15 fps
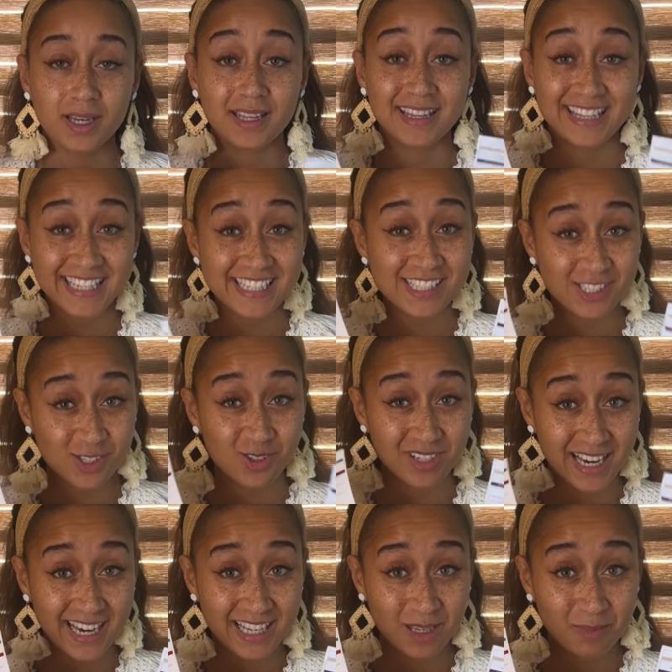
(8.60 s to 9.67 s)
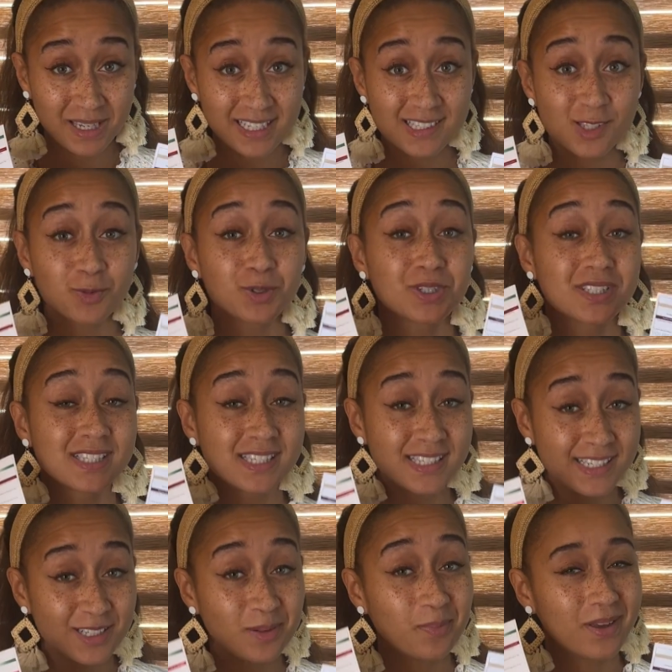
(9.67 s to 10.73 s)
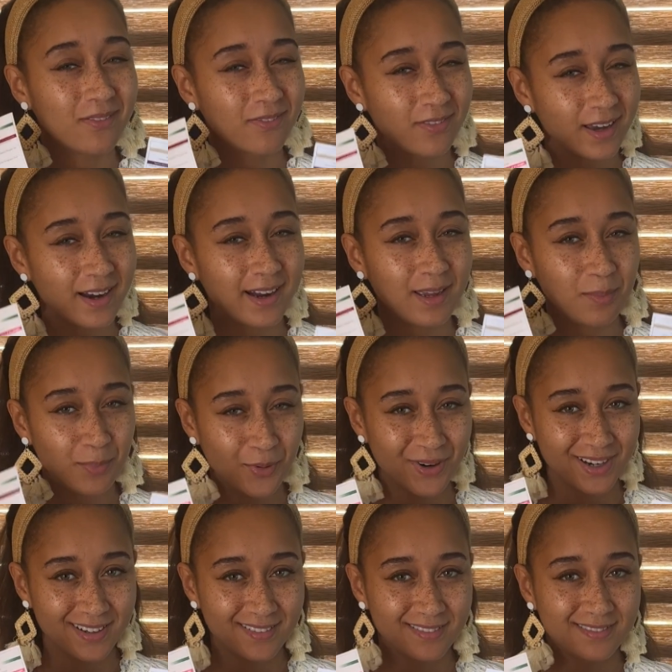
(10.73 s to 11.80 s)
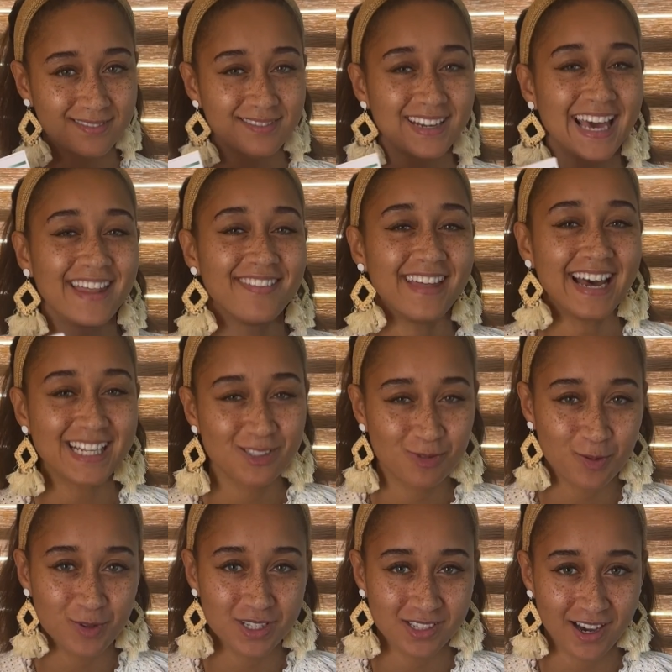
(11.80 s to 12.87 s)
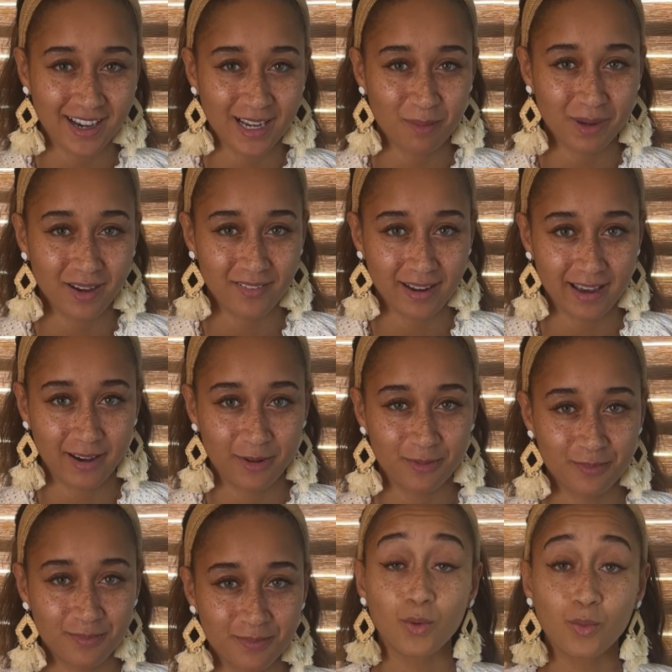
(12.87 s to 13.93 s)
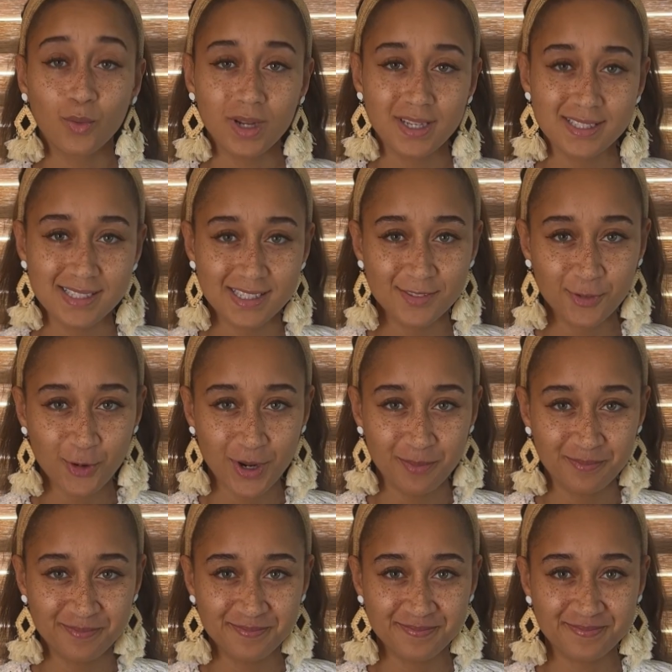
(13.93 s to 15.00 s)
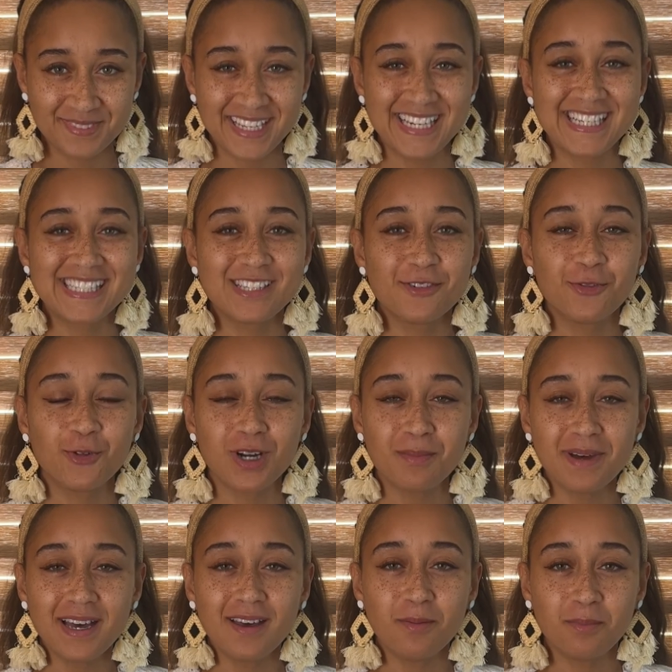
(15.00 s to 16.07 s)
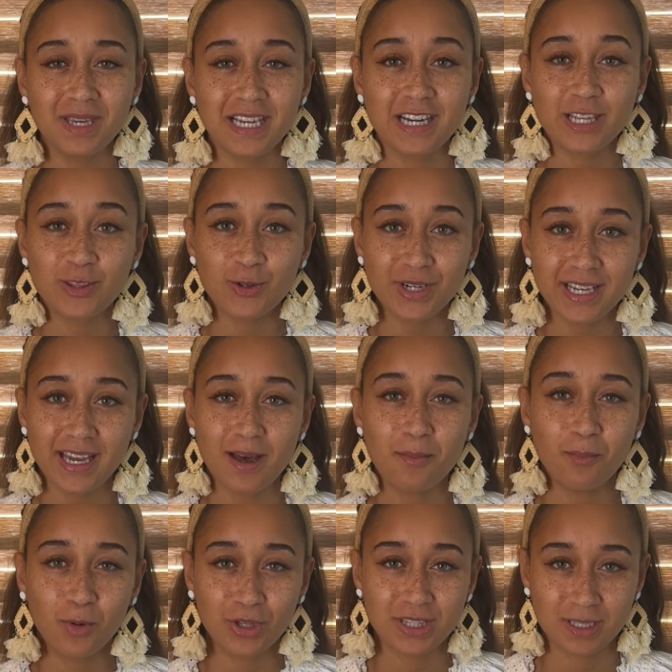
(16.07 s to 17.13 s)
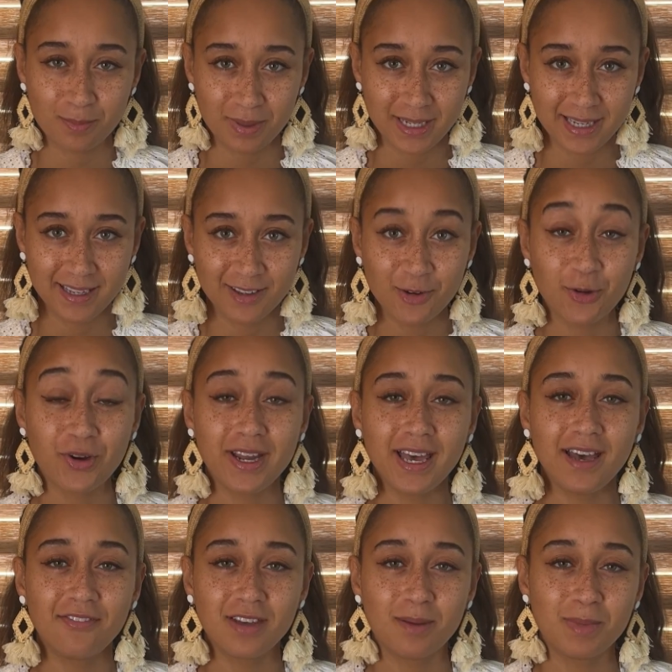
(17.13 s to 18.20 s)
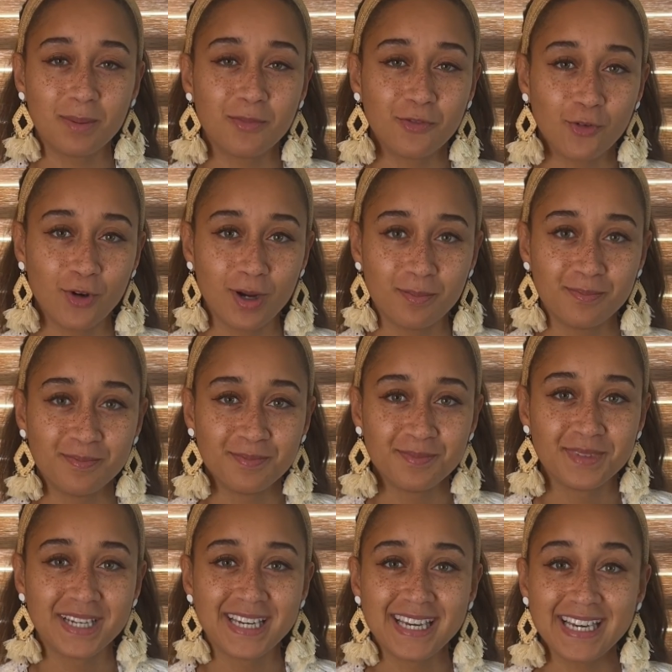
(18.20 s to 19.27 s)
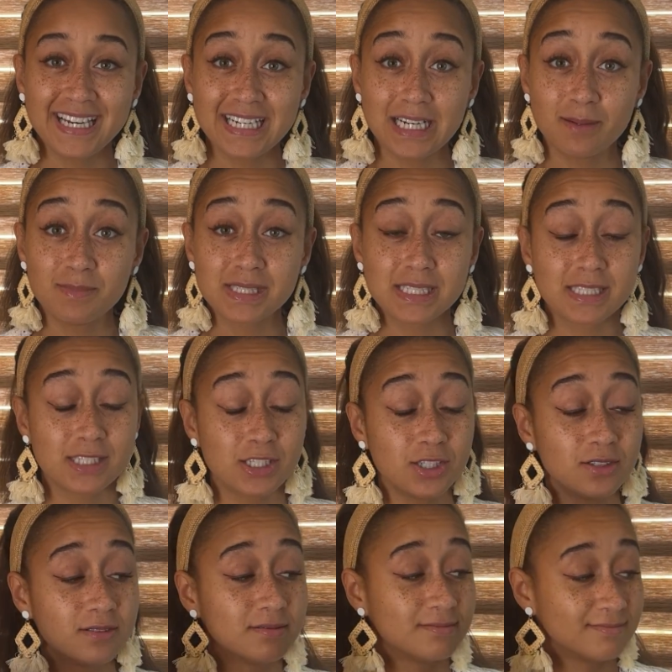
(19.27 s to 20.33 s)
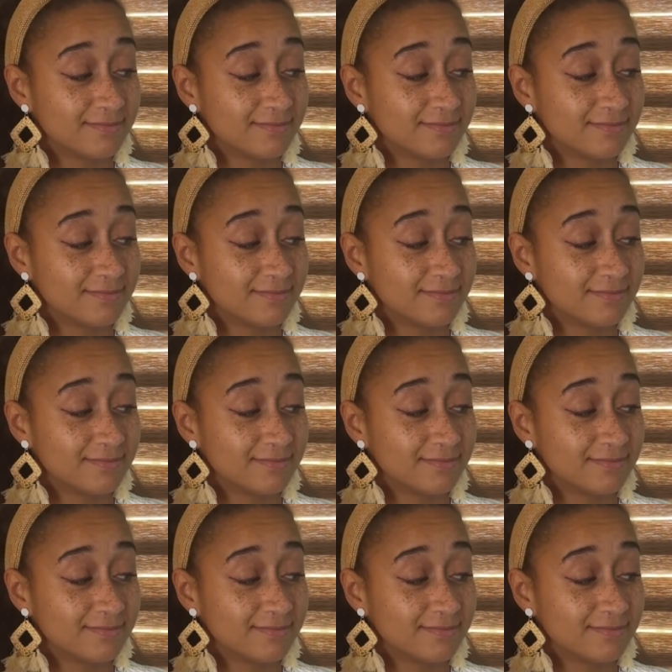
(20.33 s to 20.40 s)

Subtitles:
These two documents will still be very important. And that's what we're talking about now. What is this form? It is the Forma Migratoria Multiple, or FMM form. It comes in two